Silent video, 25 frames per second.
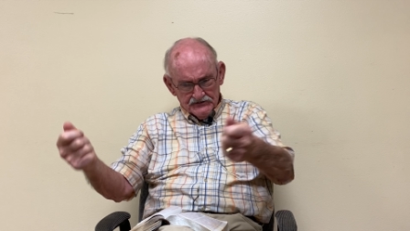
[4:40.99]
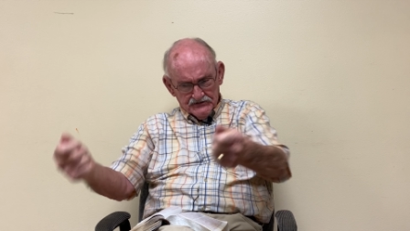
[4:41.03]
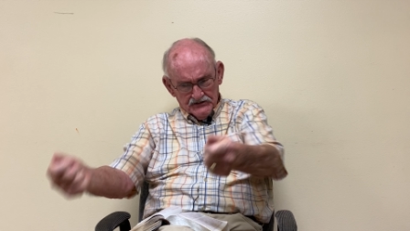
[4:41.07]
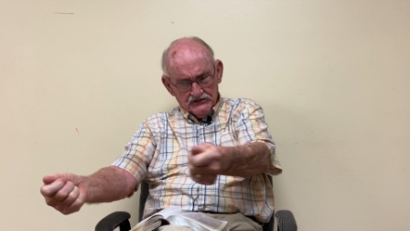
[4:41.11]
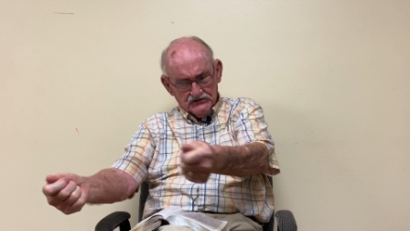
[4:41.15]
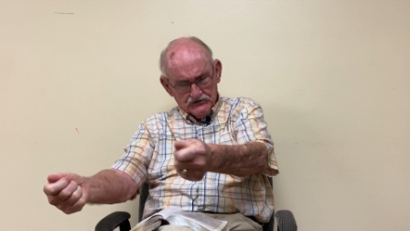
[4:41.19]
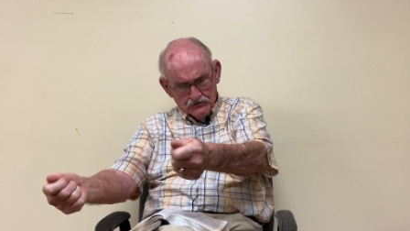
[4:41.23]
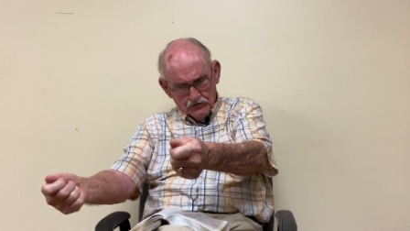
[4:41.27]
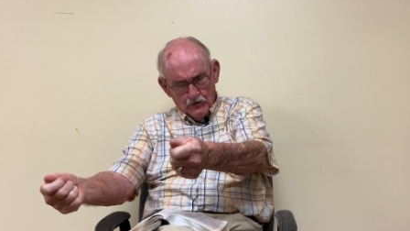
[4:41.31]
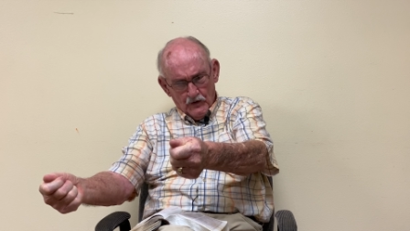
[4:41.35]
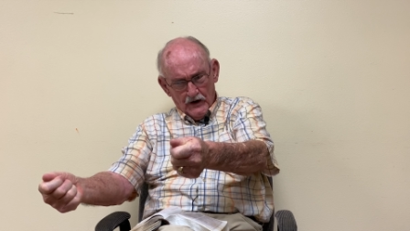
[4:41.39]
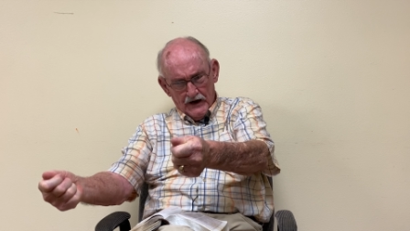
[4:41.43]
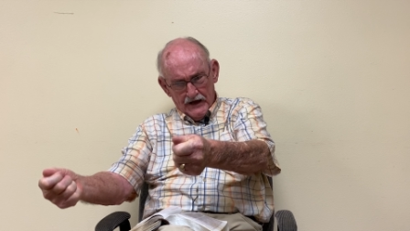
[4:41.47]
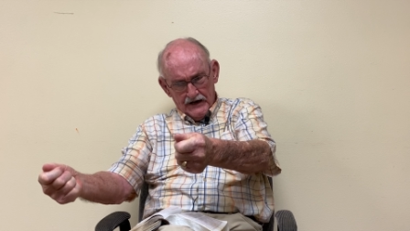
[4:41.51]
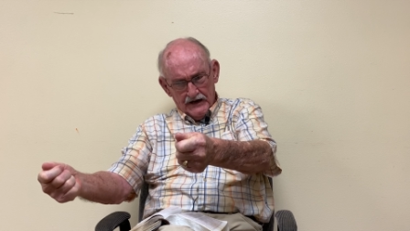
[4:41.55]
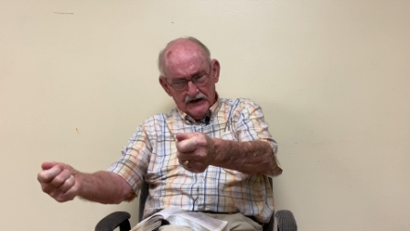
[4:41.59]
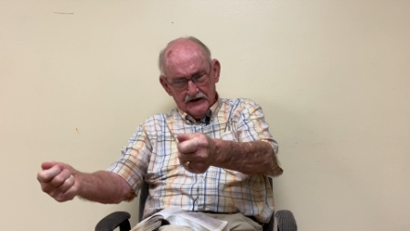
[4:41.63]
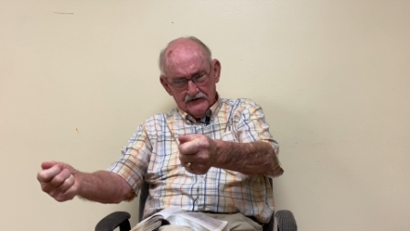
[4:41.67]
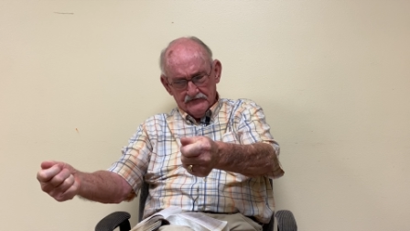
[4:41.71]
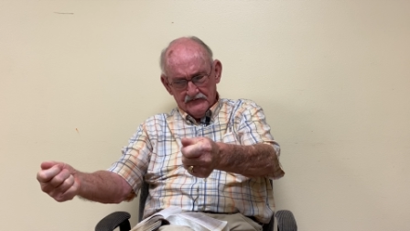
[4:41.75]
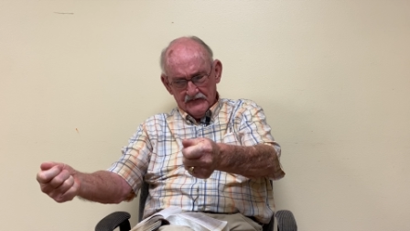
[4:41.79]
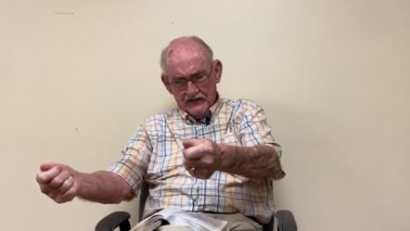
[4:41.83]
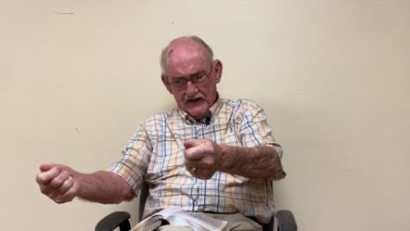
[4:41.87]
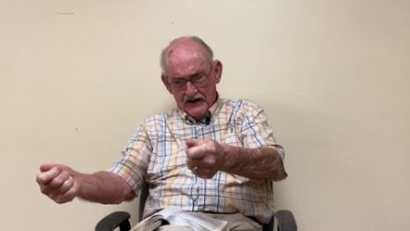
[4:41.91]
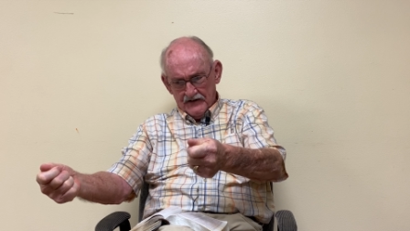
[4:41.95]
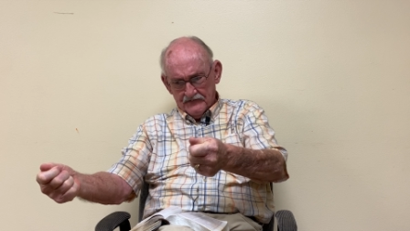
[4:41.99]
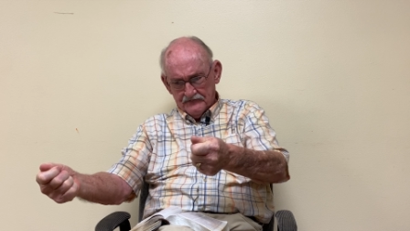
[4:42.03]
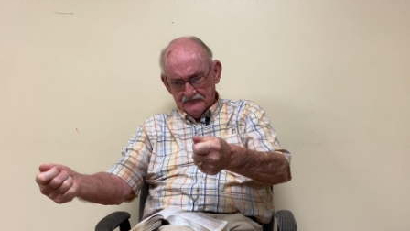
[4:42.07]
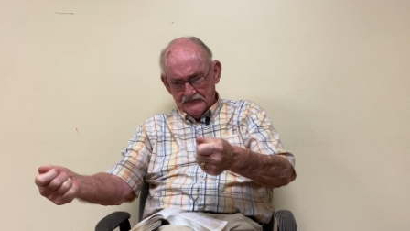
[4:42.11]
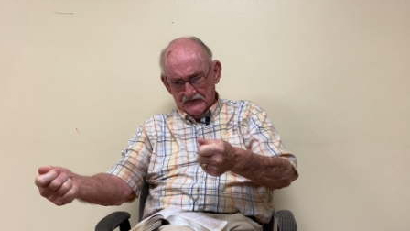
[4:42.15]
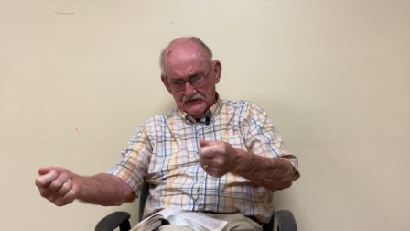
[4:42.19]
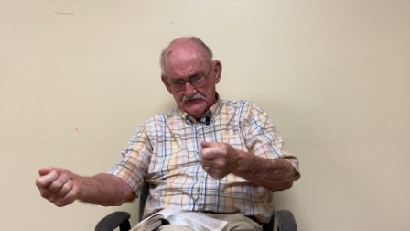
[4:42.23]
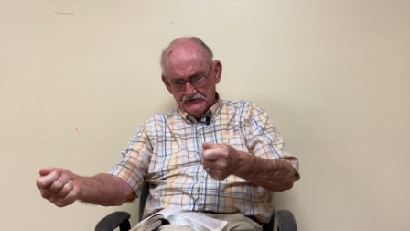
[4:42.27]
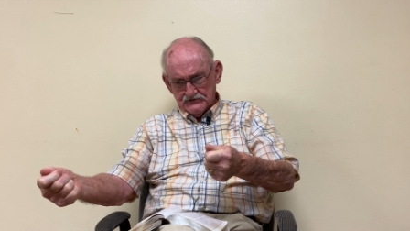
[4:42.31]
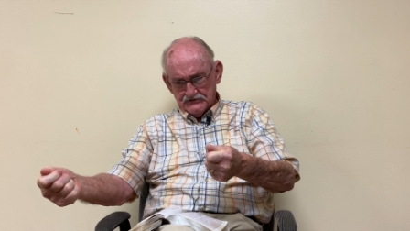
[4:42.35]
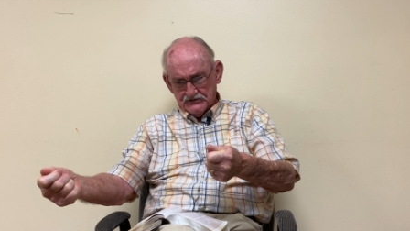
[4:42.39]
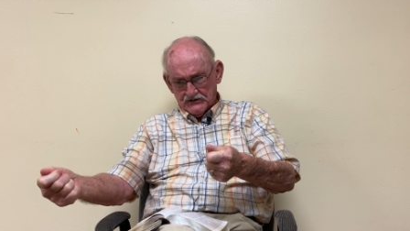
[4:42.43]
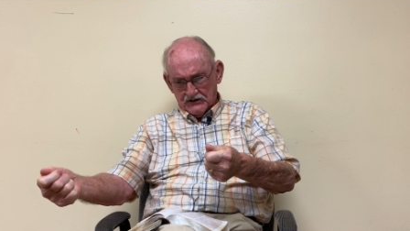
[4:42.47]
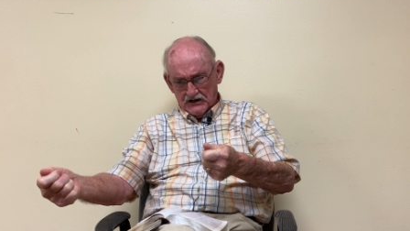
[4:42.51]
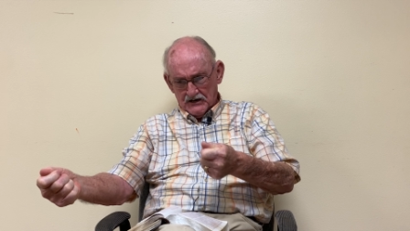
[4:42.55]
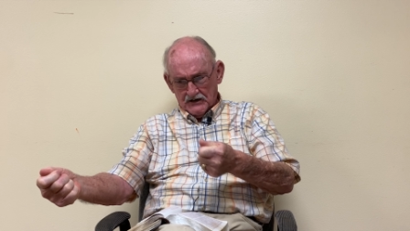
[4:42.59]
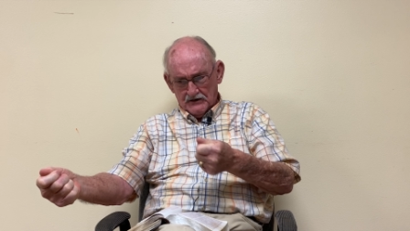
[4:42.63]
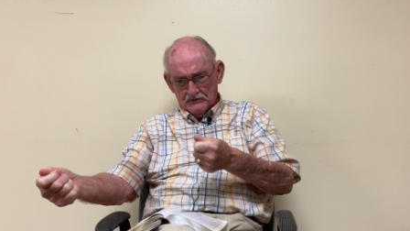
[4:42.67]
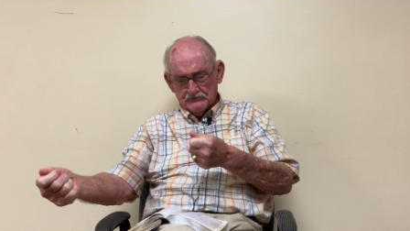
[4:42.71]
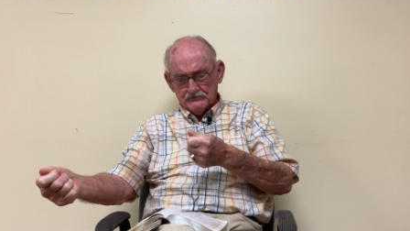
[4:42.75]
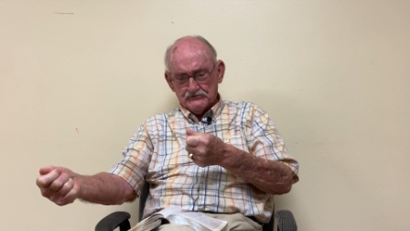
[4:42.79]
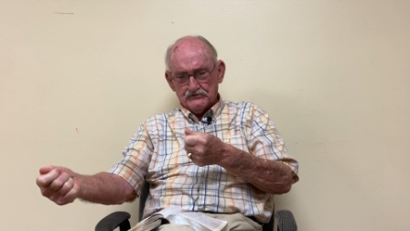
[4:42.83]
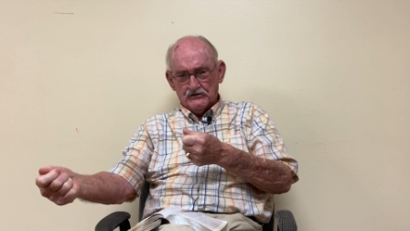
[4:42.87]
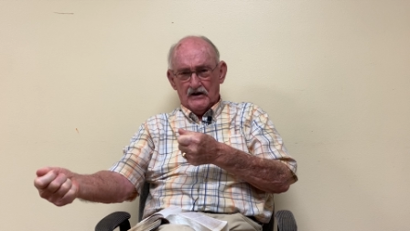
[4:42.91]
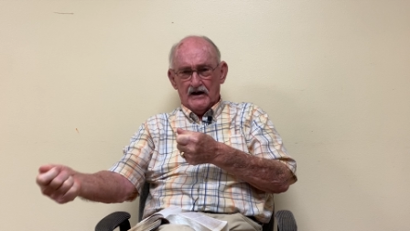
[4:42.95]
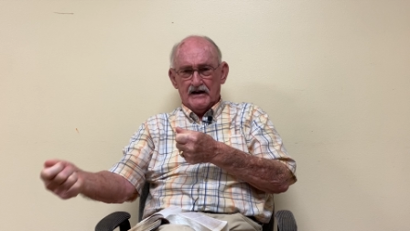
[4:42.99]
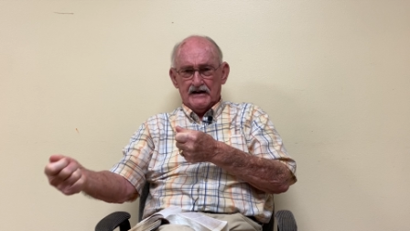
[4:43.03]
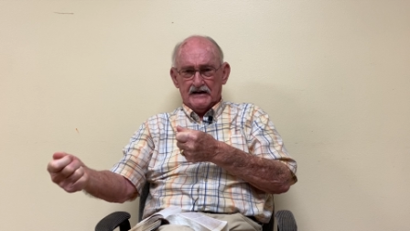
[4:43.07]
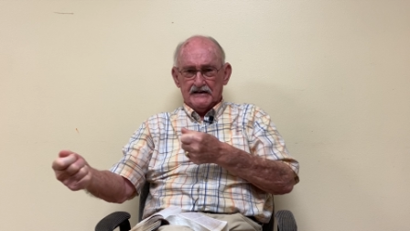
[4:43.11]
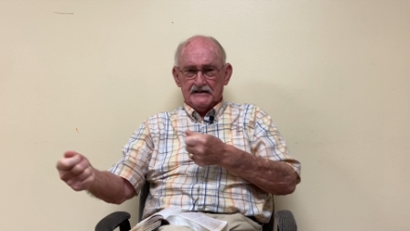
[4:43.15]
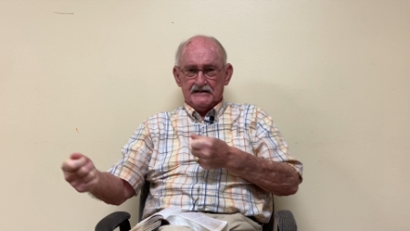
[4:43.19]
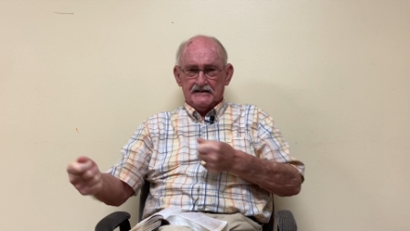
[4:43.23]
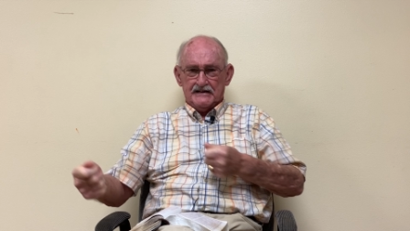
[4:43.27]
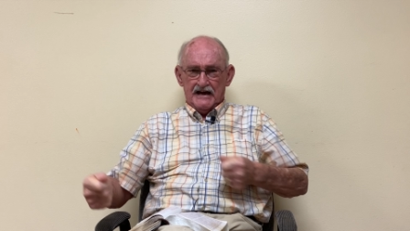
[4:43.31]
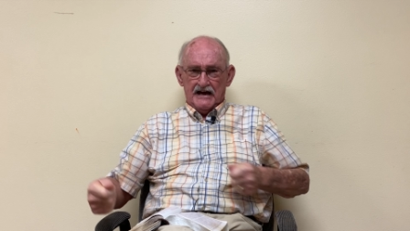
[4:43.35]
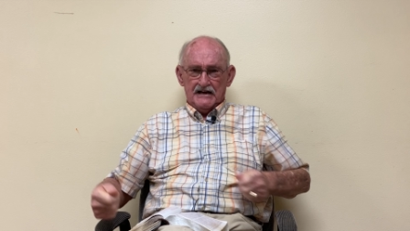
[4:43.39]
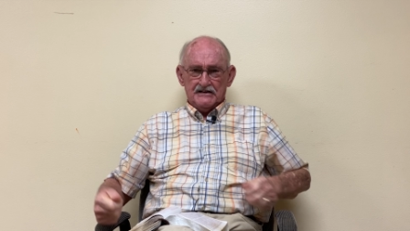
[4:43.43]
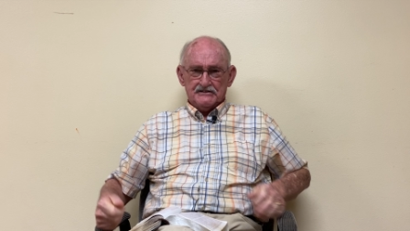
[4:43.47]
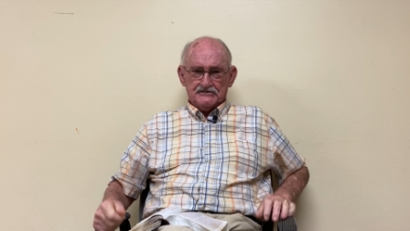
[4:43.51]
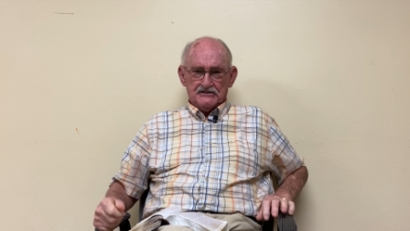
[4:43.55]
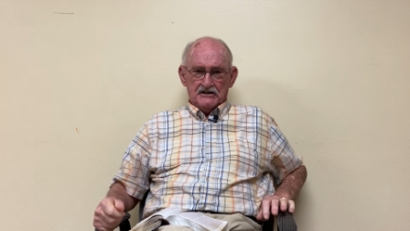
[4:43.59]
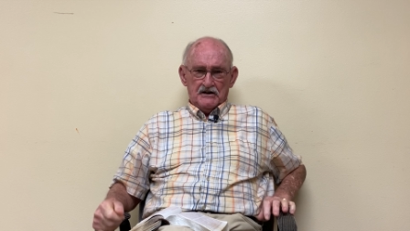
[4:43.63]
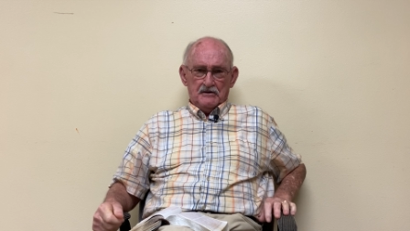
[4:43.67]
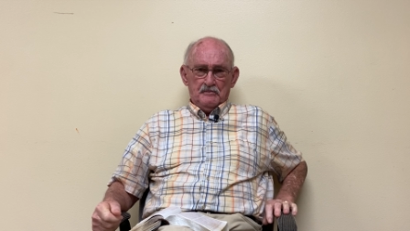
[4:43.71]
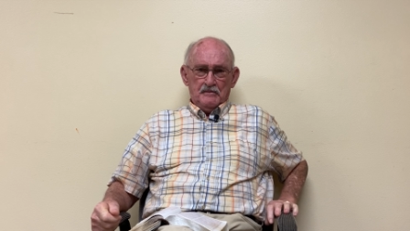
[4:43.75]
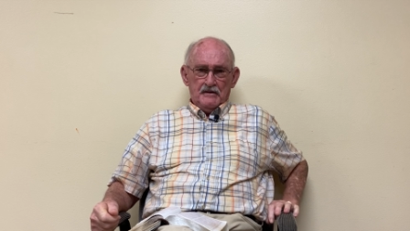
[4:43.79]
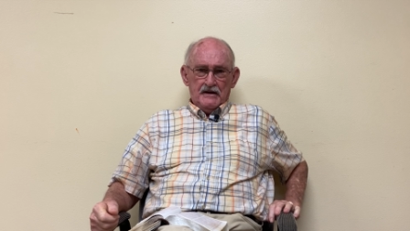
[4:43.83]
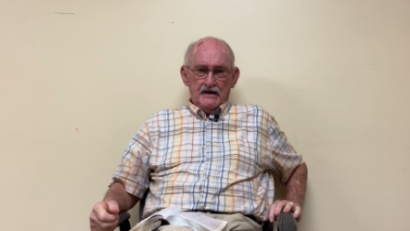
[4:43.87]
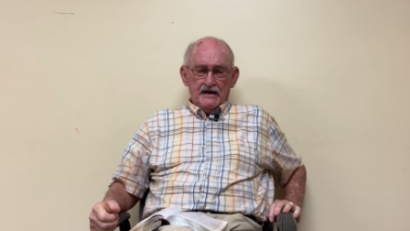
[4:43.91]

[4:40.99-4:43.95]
just waiting for that fish to come so I could catch him.